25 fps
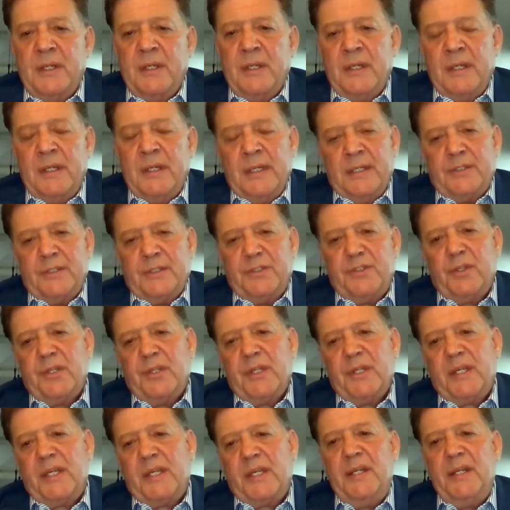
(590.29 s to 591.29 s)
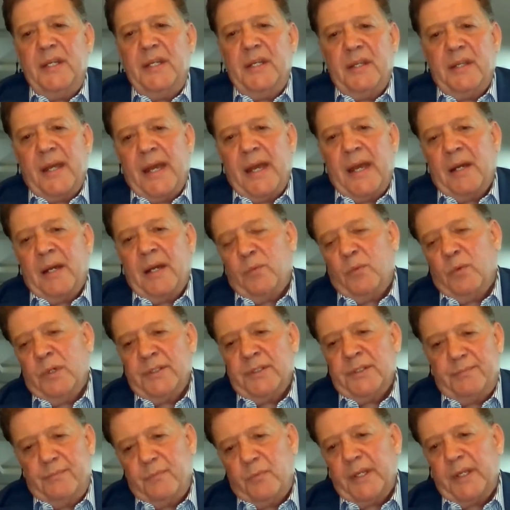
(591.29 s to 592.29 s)
So the key to that
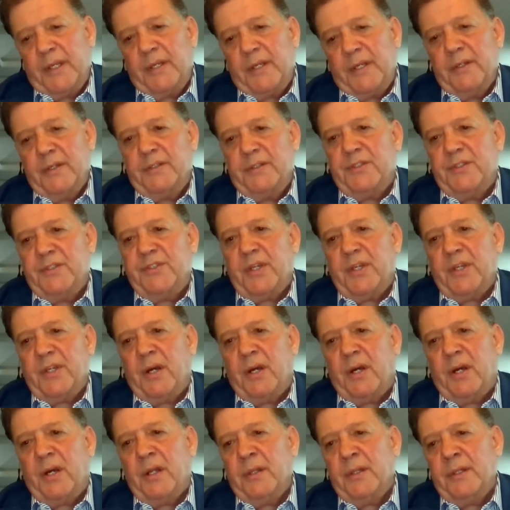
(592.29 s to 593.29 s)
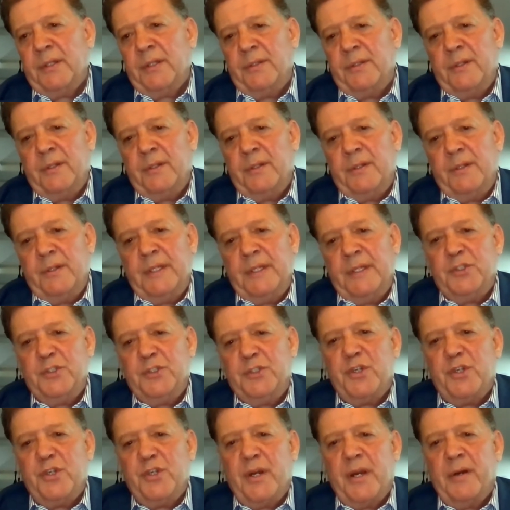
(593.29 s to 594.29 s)
was really good, solid
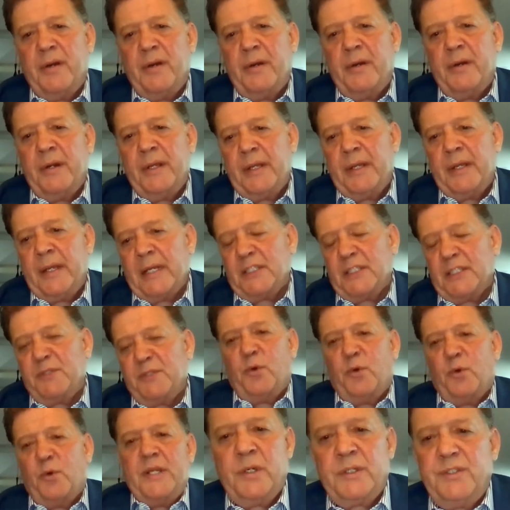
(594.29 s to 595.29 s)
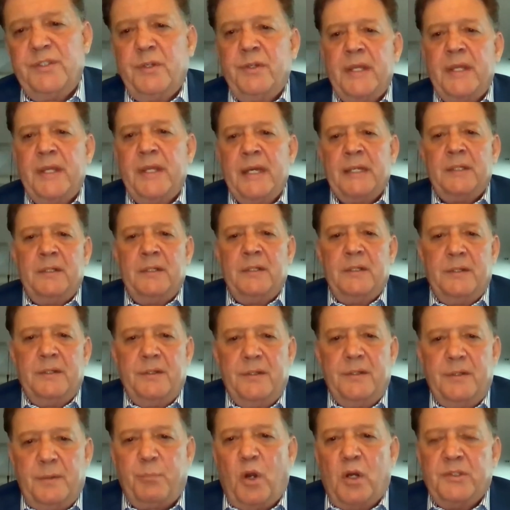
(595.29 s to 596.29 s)
engineering exploration work so that
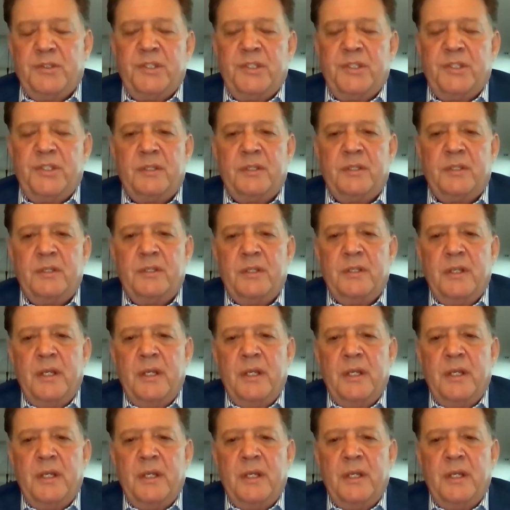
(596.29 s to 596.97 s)
the project